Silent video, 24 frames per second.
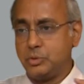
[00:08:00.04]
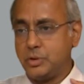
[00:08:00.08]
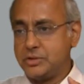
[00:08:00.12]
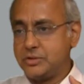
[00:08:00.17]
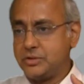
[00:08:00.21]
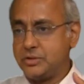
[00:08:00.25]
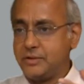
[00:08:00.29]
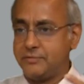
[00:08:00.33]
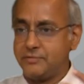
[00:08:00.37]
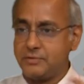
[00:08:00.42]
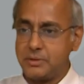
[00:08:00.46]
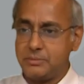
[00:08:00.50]
what's
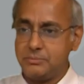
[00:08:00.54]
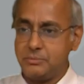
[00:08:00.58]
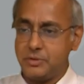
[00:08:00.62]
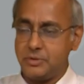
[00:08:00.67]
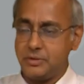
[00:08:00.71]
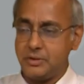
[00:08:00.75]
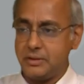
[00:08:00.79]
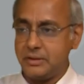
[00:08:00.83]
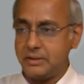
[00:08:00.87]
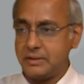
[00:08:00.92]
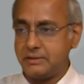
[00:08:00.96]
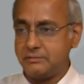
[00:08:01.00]
the difference
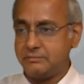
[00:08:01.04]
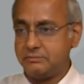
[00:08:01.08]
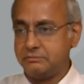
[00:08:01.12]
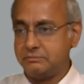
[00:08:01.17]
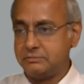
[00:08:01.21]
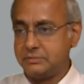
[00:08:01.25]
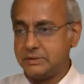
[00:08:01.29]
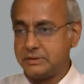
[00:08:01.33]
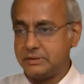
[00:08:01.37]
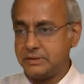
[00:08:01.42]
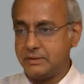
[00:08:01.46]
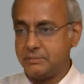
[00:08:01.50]
between a,
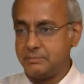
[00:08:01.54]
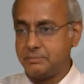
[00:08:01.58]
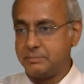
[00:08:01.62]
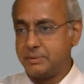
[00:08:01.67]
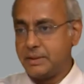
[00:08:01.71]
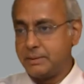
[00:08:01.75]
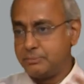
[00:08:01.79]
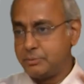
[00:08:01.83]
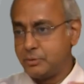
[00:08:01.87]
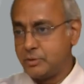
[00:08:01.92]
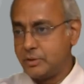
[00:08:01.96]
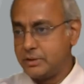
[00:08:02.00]
a,
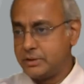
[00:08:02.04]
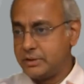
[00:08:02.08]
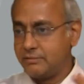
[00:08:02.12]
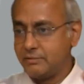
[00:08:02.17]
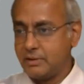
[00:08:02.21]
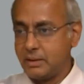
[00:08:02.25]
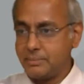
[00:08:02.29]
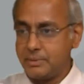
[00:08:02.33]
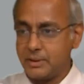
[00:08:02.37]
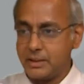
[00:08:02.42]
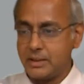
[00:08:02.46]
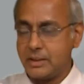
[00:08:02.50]
a, poor
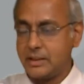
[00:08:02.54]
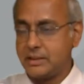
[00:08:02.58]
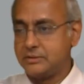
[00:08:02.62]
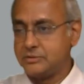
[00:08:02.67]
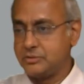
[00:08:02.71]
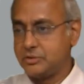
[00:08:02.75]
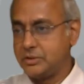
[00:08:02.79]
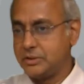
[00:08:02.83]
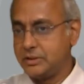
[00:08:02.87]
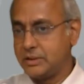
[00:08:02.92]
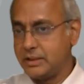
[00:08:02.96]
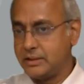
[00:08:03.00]
developing
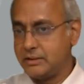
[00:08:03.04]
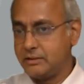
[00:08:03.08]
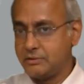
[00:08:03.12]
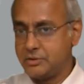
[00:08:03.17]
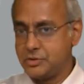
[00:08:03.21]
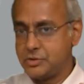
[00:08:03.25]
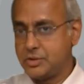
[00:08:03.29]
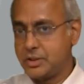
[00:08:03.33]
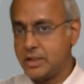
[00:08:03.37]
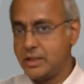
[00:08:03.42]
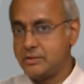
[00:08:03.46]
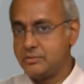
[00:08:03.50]
country and a
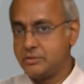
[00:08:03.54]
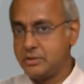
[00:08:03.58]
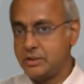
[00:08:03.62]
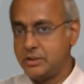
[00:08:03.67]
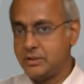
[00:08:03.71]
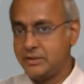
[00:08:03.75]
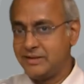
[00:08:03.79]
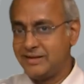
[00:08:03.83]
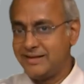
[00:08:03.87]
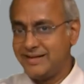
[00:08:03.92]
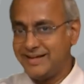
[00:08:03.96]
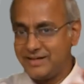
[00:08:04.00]
rich
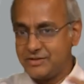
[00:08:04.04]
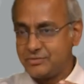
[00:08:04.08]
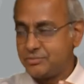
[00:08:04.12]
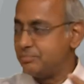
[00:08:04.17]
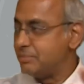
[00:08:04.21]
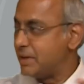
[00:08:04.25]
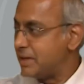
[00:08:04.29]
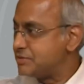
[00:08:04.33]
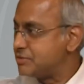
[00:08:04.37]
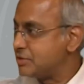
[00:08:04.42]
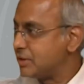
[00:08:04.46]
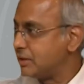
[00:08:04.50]
country? It's
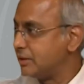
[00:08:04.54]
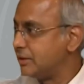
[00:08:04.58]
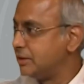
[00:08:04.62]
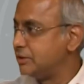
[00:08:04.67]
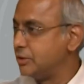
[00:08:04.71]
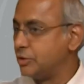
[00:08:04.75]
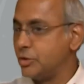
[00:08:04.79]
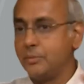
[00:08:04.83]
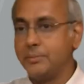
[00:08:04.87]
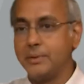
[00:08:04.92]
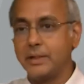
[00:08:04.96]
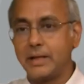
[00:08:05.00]
basically in
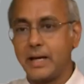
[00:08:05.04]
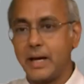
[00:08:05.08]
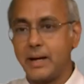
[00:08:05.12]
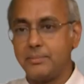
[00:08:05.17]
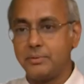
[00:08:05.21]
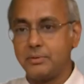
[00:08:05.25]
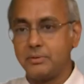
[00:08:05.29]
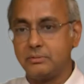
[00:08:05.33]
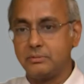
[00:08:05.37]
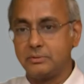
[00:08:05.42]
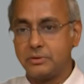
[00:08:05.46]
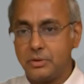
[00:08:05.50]
the human
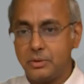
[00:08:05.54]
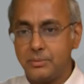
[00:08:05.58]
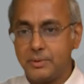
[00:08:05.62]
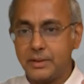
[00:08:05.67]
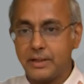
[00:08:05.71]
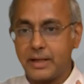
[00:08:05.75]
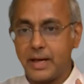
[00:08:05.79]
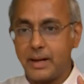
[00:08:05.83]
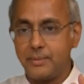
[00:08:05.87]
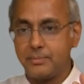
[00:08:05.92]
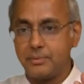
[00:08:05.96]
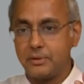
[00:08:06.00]
capital.
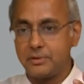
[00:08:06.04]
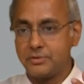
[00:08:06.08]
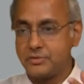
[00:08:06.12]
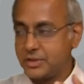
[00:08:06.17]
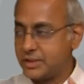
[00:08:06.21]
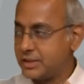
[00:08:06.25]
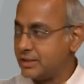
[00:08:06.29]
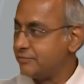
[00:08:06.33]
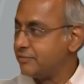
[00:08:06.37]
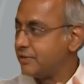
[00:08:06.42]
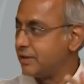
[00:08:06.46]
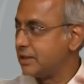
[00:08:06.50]
Human capital
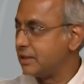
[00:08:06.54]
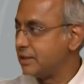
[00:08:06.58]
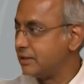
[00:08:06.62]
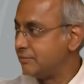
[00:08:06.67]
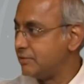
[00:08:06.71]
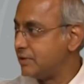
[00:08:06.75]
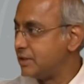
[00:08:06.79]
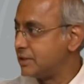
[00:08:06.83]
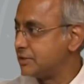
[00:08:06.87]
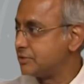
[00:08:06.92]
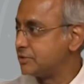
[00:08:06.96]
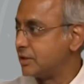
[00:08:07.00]
significantly
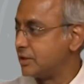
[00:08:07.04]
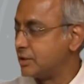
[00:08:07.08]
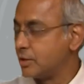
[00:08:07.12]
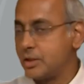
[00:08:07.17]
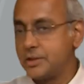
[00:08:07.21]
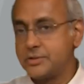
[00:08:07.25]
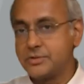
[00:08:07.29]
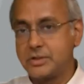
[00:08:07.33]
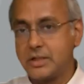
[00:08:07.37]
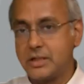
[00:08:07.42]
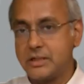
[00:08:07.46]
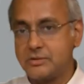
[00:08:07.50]
varies
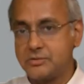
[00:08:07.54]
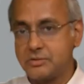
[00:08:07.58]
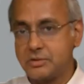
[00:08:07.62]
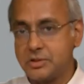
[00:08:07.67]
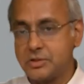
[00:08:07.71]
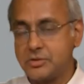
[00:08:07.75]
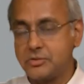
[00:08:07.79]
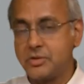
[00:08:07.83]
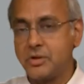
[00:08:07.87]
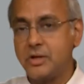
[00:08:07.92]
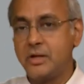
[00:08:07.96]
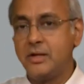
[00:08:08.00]
across
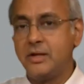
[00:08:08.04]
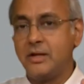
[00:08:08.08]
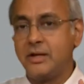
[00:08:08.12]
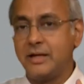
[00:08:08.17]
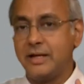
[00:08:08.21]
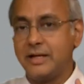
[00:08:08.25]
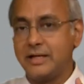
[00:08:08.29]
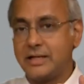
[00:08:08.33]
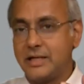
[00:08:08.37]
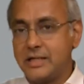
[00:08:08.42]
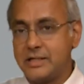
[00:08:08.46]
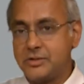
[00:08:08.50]
countries.
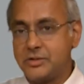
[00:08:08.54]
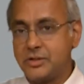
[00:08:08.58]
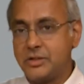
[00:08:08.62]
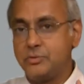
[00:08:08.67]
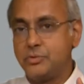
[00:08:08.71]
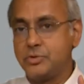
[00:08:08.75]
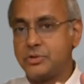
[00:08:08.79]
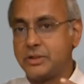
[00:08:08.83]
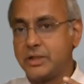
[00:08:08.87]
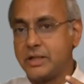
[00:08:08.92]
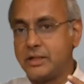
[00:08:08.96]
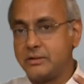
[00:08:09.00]
A country
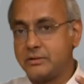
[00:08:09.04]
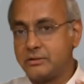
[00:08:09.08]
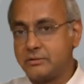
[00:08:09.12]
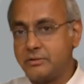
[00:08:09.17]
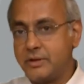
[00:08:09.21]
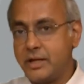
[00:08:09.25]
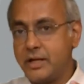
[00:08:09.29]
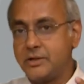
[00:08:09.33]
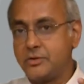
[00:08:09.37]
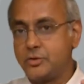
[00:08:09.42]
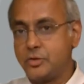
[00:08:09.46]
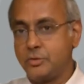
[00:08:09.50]
which can
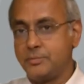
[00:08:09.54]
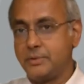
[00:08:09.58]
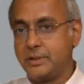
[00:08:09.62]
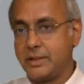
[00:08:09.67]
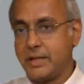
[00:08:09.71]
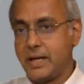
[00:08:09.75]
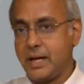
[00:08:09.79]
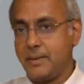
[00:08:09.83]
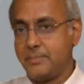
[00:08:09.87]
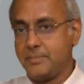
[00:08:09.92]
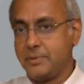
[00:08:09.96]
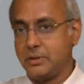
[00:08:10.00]
create
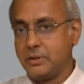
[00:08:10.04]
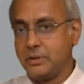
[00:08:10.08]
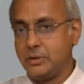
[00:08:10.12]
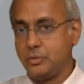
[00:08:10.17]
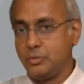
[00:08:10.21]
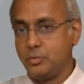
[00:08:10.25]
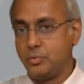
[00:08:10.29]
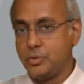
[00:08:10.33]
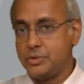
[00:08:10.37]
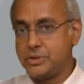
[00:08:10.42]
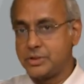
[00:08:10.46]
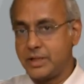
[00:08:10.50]
human capital,
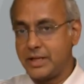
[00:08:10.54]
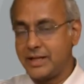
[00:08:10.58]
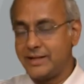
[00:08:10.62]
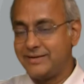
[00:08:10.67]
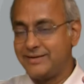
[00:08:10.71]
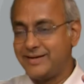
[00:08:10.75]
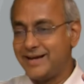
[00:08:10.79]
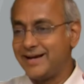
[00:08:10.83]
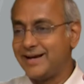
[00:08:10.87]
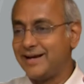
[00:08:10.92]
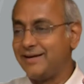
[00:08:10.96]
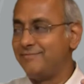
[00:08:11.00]
which
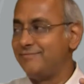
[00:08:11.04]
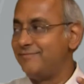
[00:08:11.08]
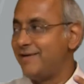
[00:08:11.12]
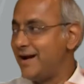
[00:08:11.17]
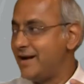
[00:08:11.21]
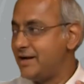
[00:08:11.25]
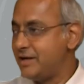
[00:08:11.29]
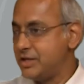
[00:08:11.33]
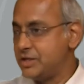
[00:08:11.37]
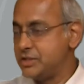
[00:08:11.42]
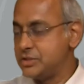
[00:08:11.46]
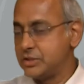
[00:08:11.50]
can take
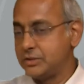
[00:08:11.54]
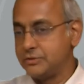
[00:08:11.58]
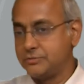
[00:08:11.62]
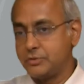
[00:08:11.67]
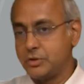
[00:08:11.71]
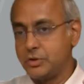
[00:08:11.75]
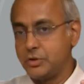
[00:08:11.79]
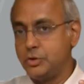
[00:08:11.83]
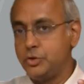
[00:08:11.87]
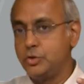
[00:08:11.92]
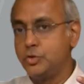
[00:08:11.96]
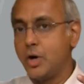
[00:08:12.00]
advantage
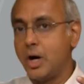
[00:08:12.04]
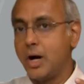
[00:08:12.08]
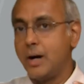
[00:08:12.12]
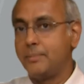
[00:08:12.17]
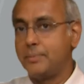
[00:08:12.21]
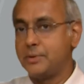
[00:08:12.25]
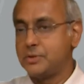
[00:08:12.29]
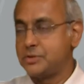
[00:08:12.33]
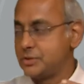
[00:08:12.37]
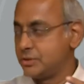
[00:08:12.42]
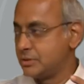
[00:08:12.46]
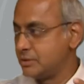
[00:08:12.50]
of new
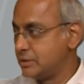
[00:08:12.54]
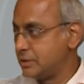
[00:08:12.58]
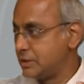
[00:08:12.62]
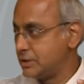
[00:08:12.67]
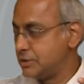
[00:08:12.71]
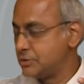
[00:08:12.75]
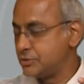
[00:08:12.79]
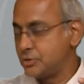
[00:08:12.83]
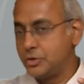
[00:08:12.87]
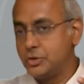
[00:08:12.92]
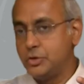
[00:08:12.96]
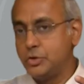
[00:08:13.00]

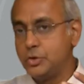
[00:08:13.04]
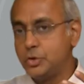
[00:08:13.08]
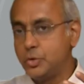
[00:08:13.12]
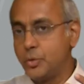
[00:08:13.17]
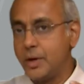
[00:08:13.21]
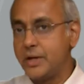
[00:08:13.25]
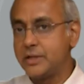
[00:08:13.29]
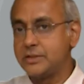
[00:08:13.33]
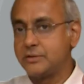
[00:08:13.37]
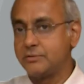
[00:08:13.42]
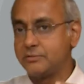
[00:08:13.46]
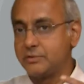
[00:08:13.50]
opportunities, new
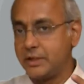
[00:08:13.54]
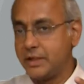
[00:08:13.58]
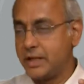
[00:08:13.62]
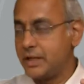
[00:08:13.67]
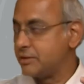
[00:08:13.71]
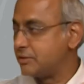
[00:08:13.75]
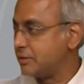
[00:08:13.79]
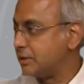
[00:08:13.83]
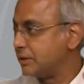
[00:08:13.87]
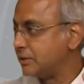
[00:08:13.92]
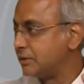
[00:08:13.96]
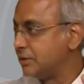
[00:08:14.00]
ways of
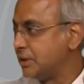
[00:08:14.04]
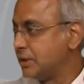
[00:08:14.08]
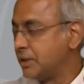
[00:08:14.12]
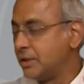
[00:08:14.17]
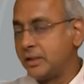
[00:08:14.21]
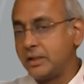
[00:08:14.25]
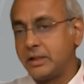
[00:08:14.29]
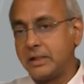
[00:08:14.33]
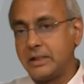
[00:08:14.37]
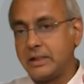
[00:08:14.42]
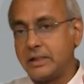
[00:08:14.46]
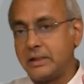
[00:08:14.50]
creating
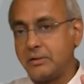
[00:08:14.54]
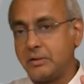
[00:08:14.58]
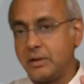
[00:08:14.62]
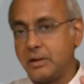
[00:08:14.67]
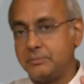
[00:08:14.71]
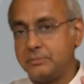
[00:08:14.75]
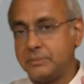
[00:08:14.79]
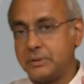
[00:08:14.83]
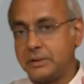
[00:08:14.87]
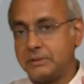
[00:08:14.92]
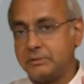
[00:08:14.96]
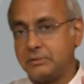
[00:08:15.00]
uh,
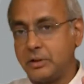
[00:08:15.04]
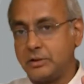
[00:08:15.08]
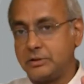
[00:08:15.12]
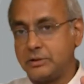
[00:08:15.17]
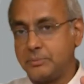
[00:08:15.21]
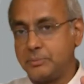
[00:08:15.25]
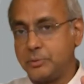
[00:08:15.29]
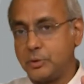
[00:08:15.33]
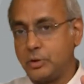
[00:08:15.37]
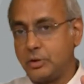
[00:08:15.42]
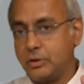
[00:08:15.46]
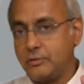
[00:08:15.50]
um, uh,
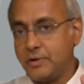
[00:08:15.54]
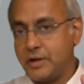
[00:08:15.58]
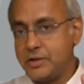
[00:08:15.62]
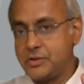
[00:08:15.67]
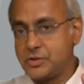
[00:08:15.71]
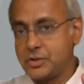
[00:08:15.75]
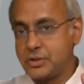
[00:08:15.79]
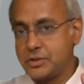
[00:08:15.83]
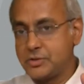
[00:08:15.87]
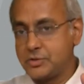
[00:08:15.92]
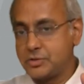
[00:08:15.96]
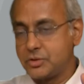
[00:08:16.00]
entrepreneurial
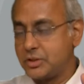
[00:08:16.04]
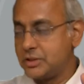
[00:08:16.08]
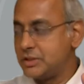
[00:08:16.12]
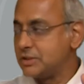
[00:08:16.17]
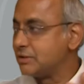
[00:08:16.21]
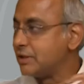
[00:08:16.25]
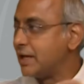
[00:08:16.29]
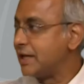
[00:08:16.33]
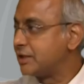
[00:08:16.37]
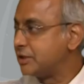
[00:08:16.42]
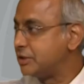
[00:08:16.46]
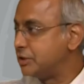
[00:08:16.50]
ventures
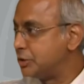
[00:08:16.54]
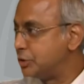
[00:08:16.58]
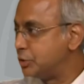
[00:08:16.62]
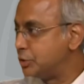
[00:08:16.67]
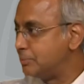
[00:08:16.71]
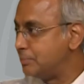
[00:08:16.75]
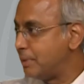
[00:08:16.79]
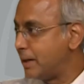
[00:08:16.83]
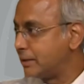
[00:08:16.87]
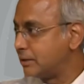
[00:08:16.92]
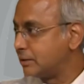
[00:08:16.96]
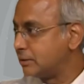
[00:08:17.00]
is likely to
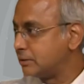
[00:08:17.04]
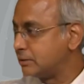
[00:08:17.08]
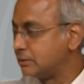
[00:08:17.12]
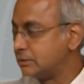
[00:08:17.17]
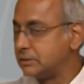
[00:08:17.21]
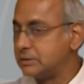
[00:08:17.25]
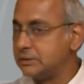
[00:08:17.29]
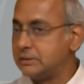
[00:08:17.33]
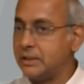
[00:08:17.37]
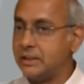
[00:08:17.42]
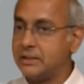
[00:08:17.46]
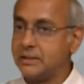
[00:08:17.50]
do better
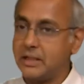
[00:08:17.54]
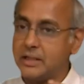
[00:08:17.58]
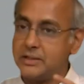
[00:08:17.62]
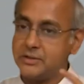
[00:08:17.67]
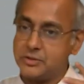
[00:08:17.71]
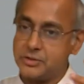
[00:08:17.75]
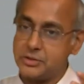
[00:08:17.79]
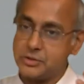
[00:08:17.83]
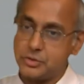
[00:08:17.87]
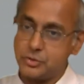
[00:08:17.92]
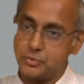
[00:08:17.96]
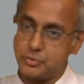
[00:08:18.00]
than
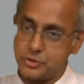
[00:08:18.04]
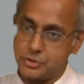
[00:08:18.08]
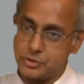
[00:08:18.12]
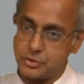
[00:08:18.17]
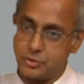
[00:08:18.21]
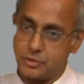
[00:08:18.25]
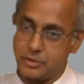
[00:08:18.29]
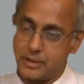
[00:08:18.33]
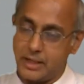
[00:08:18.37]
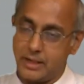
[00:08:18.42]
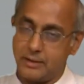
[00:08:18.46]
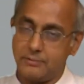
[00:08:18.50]
countries which
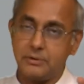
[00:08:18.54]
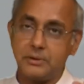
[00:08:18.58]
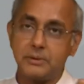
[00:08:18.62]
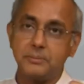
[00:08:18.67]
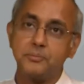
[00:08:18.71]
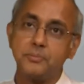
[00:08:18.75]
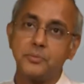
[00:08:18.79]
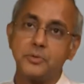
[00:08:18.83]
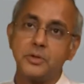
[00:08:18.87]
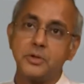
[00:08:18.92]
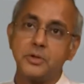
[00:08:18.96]
don't have it.